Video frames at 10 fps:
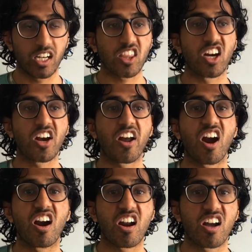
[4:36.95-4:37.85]
The
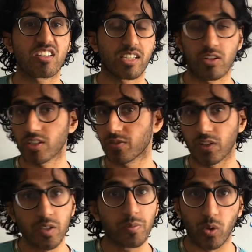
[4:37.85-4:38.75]
na sound is
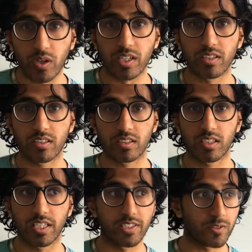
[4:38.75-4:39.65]
very important.
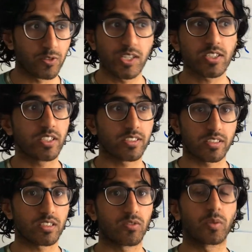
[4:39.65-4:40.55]
It differentiates
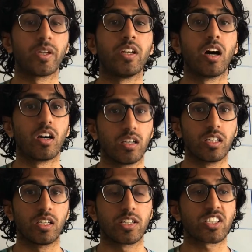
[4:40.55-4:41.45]
itself from a na.
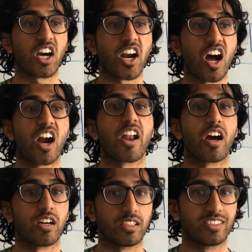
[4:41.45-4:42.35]
It's a na, na.